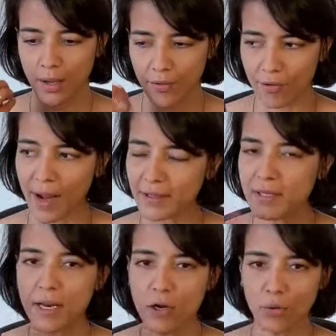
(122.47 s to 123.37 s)
rather
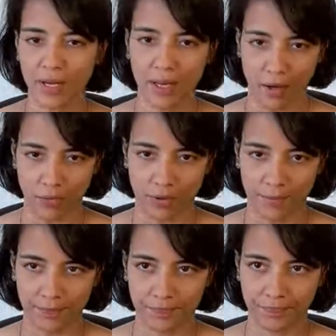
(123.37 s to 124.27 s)
than looking out.
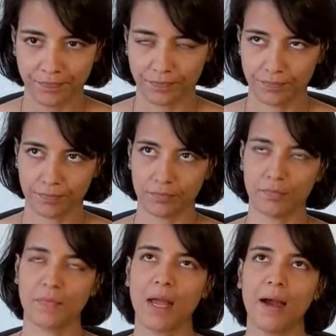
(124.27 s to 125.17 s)

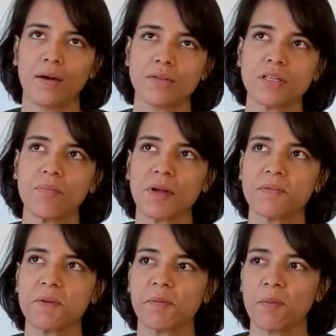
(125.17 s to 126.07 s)
Now,
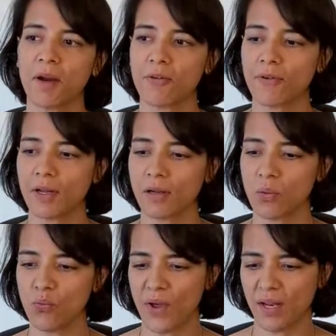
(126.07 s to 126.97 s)
sometimes people might feel,
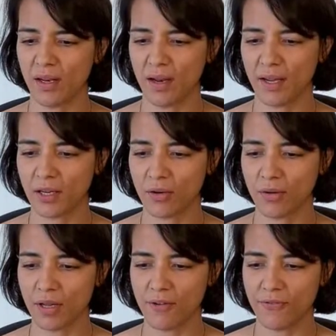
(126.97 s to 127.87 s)
well, like,
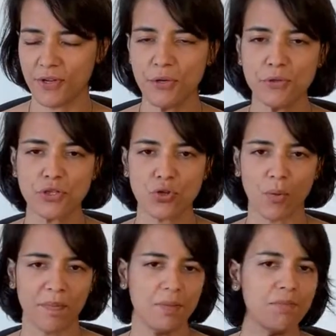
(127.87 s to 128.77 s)
if you
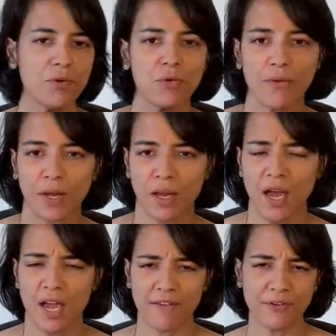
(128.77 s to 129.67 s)
stop improving,
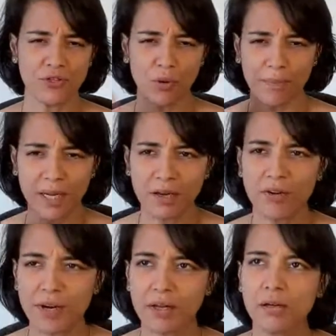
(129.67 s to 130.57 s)
if you stop being
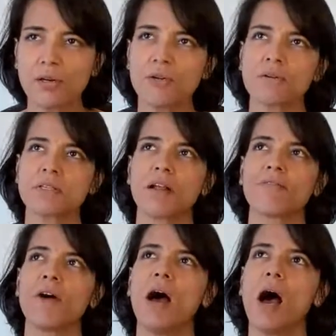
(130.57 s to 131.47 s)
critical to
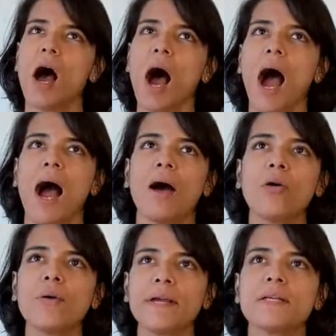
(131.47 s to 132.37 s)
yourself,
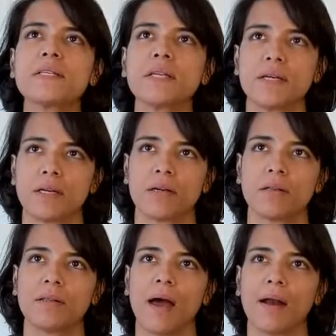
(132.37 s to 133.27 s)
how is it
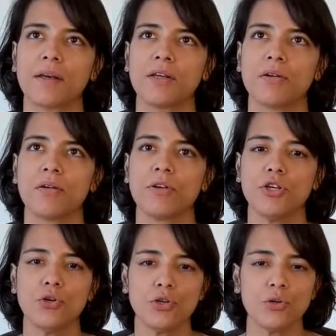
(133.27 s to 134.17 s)
that,
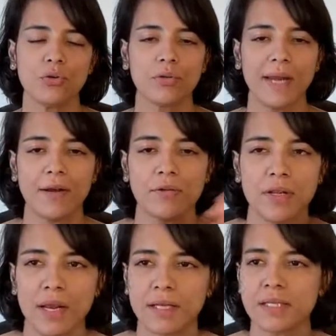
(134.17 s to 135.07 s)
you get to
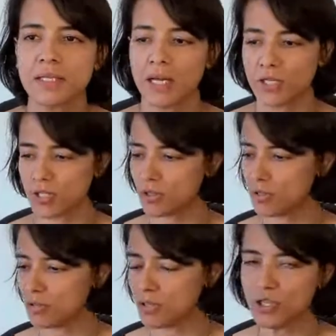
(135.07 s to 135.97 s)
the next stage,
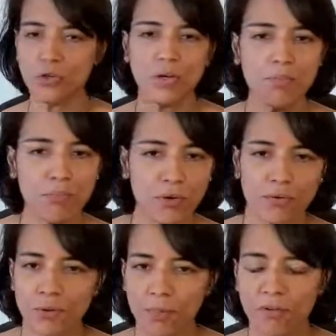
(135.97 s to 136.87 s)
you
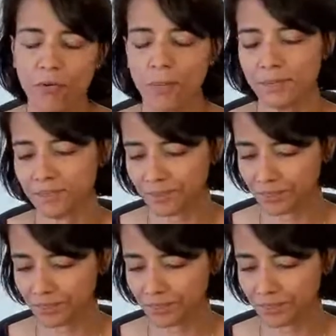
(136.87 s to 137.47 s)
improve, you perform?